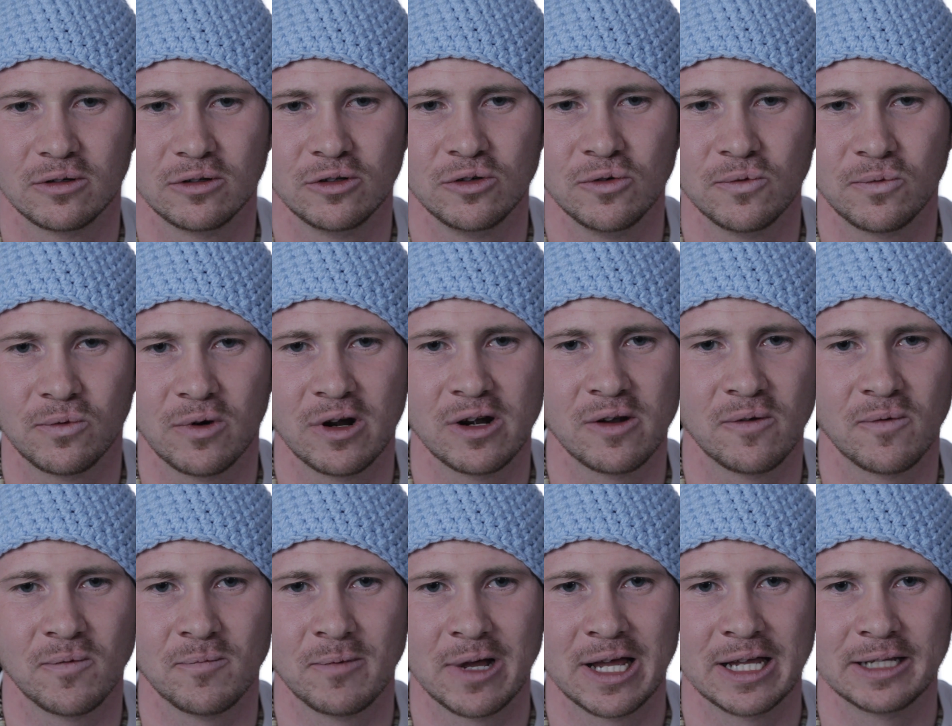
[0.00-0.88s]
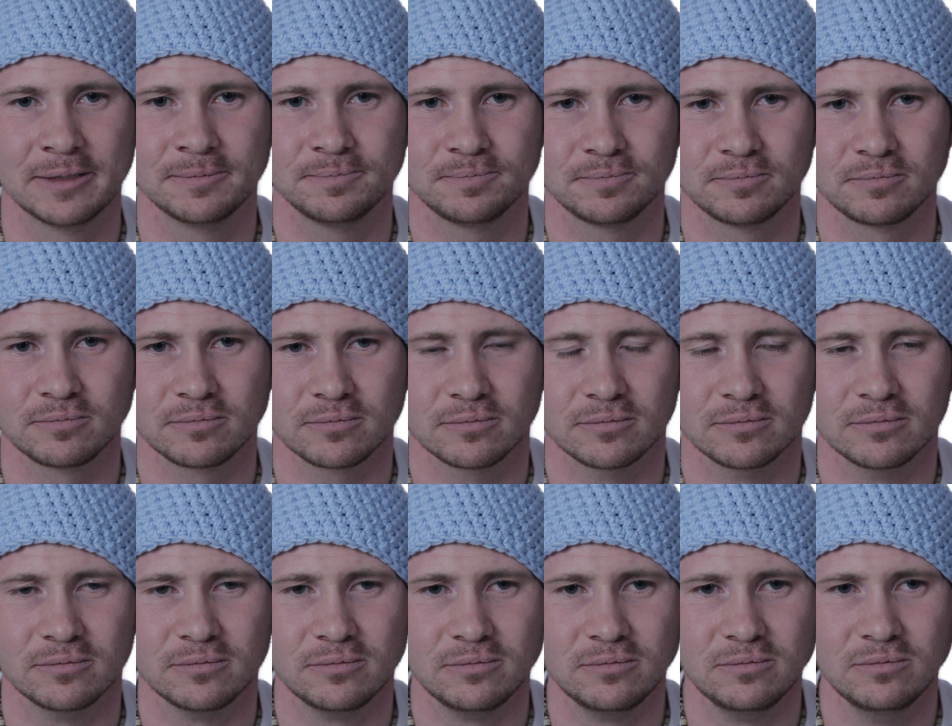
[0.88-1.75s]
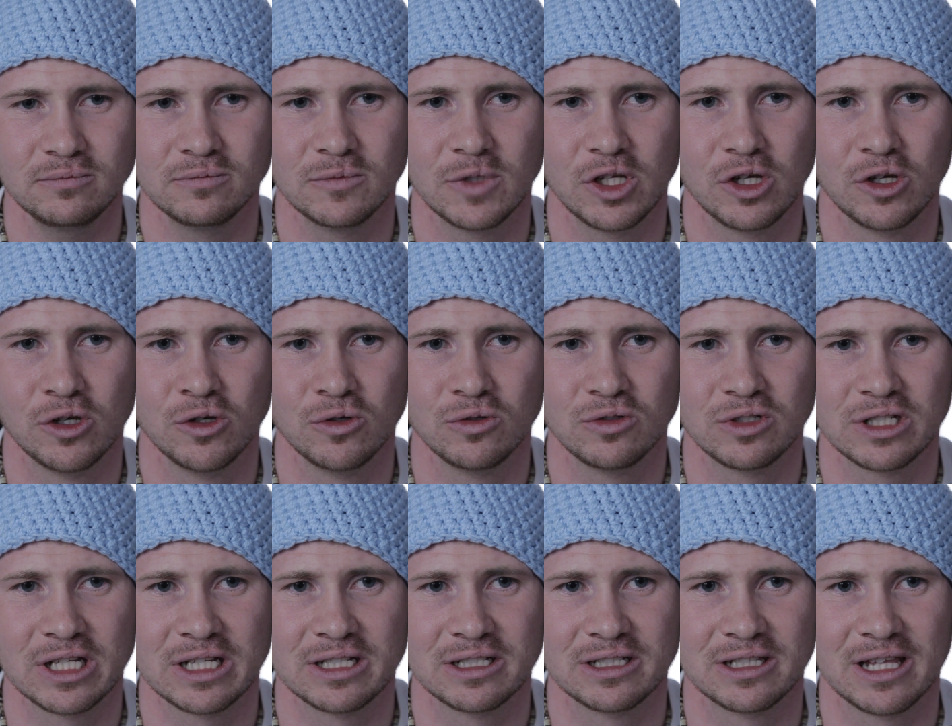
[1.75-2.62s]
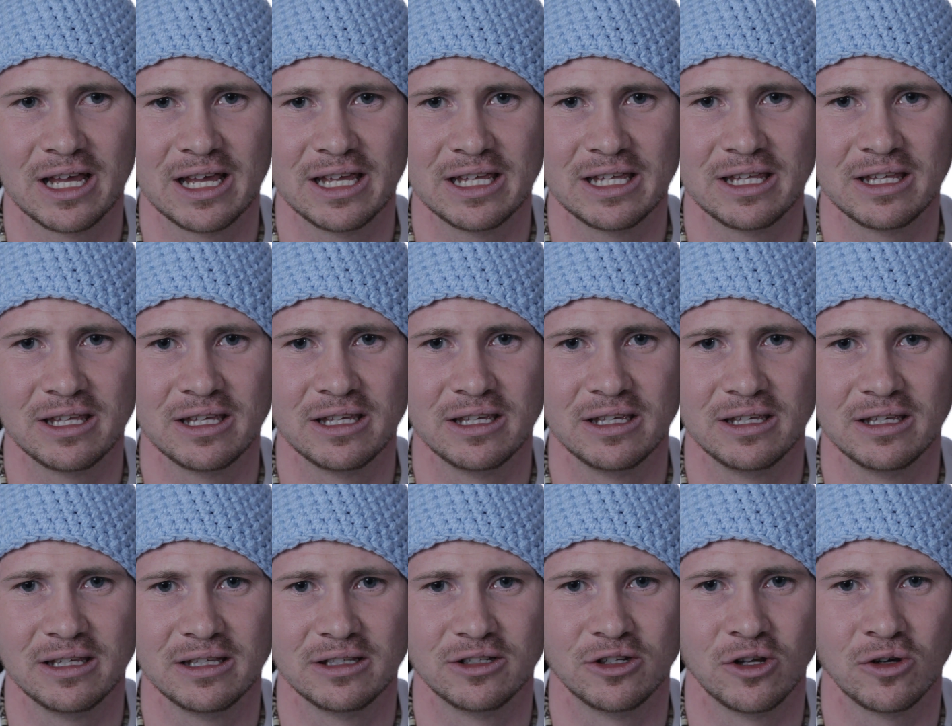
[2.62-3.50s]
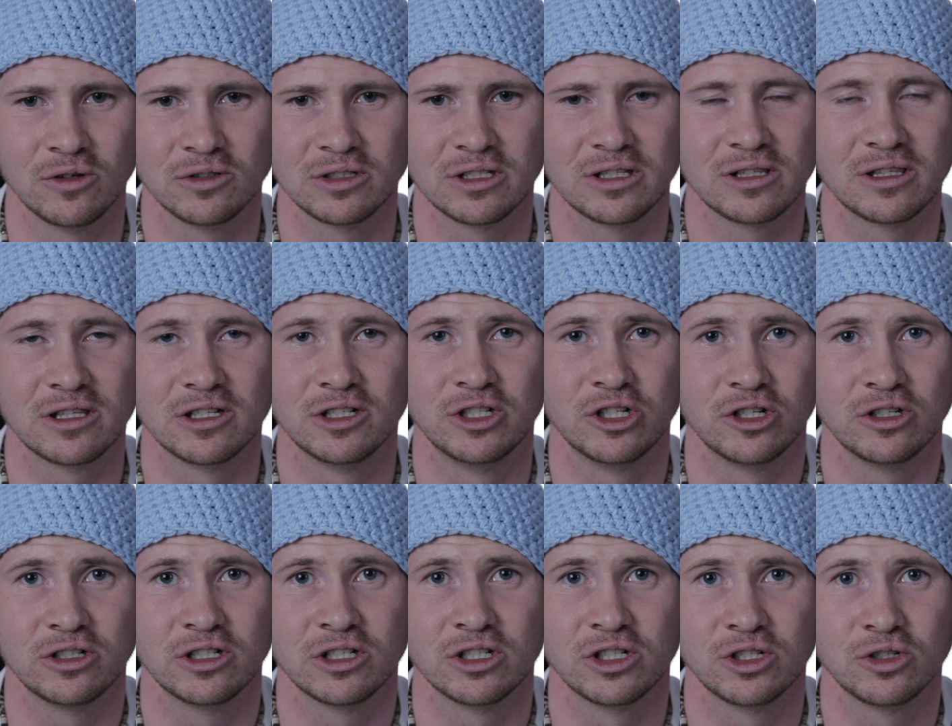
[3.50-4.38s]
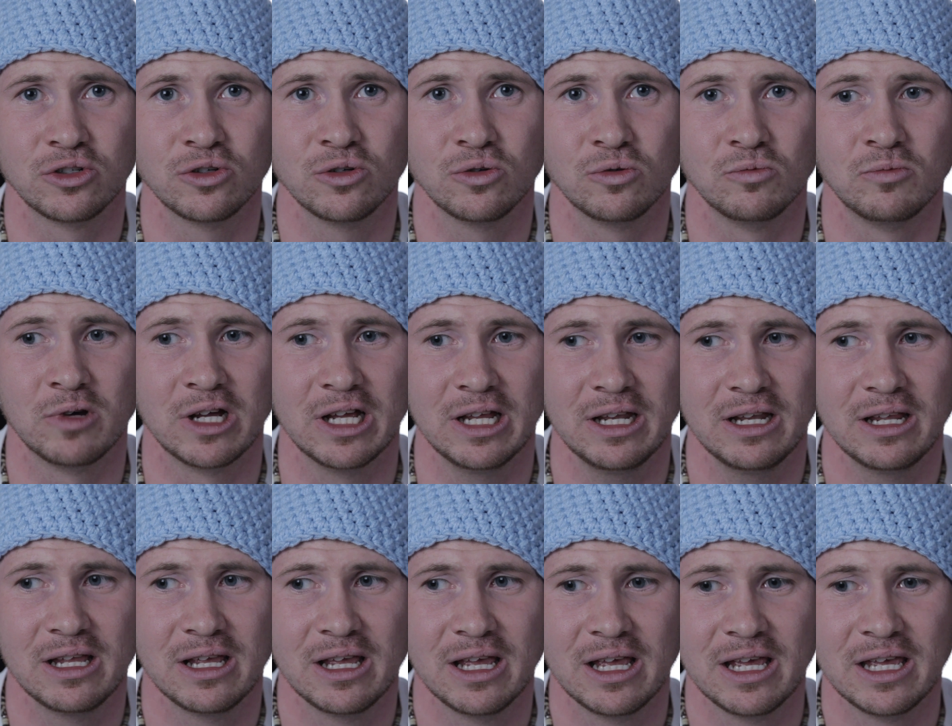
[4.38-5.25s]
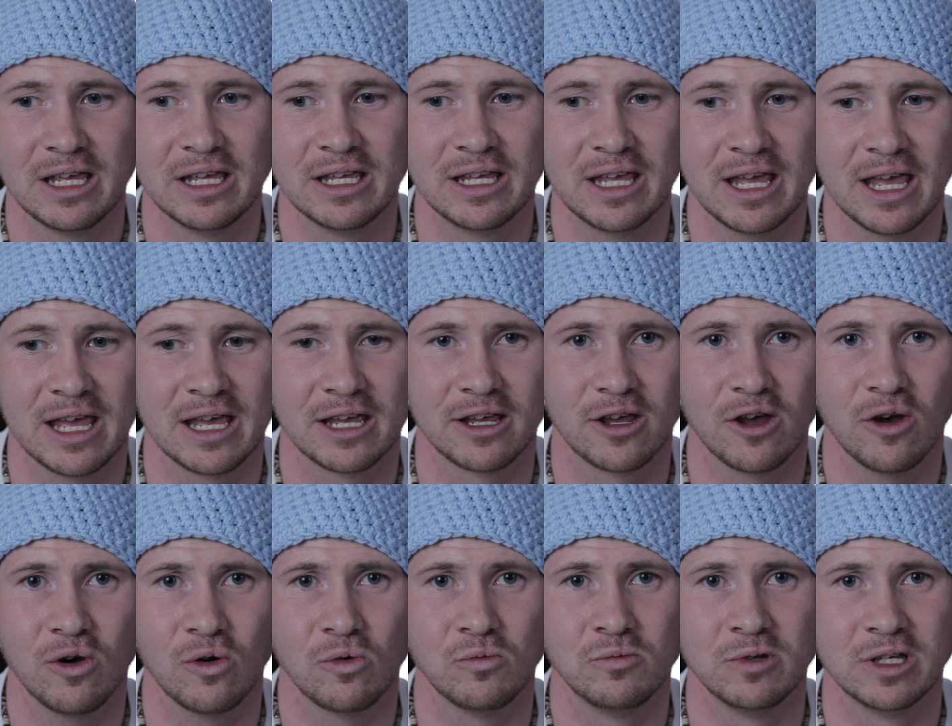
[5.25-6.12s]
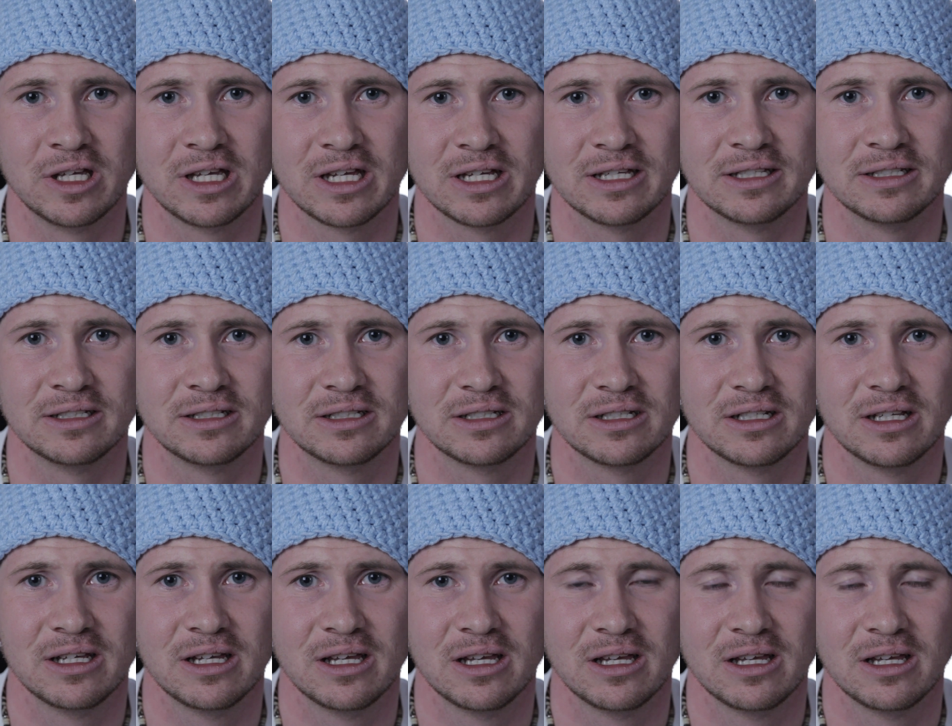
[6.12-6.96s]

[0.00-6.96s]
new friend of mine who says that he knows that the church is true, but he can't go because